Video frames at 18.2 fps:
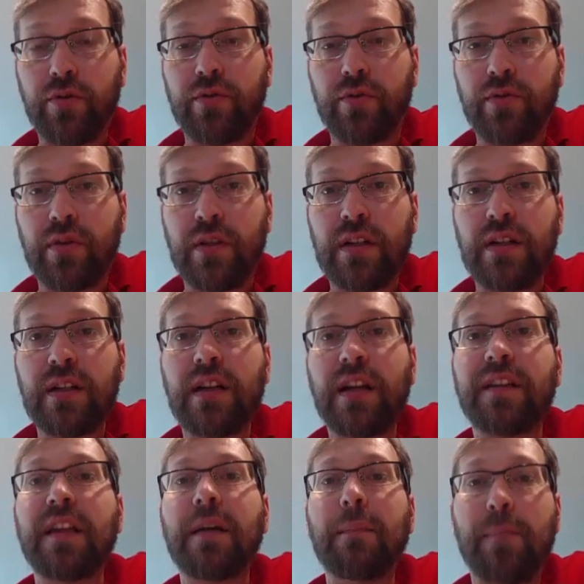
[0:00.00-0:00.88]
are
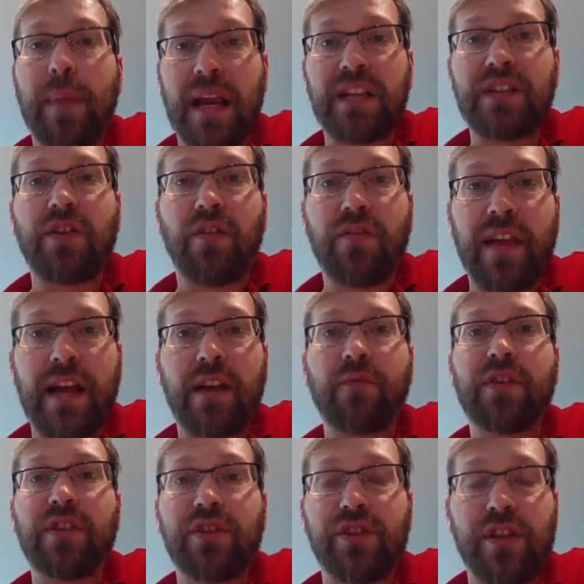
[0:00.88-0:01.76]
true, and then based
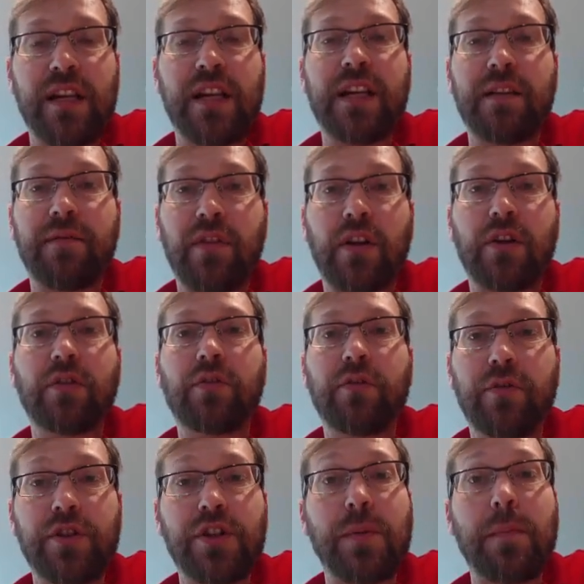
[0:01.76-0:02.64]
on that, we see
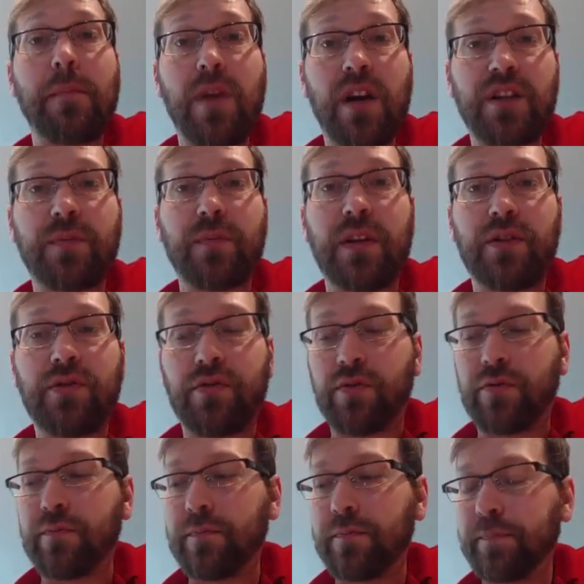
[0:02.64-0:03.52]
if the conclusion
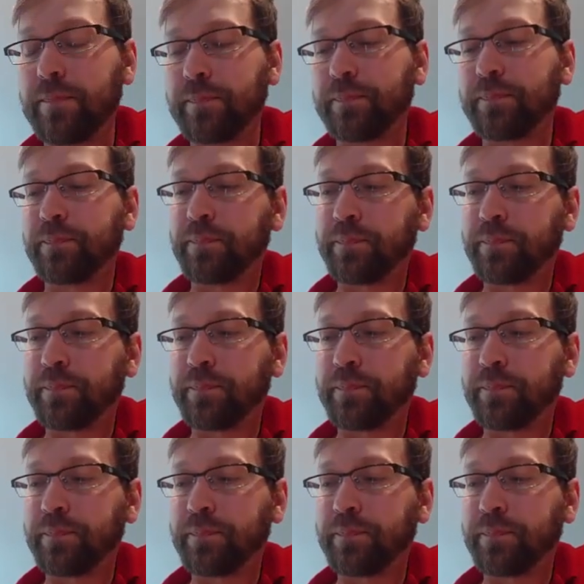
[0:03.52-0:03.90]
must be true.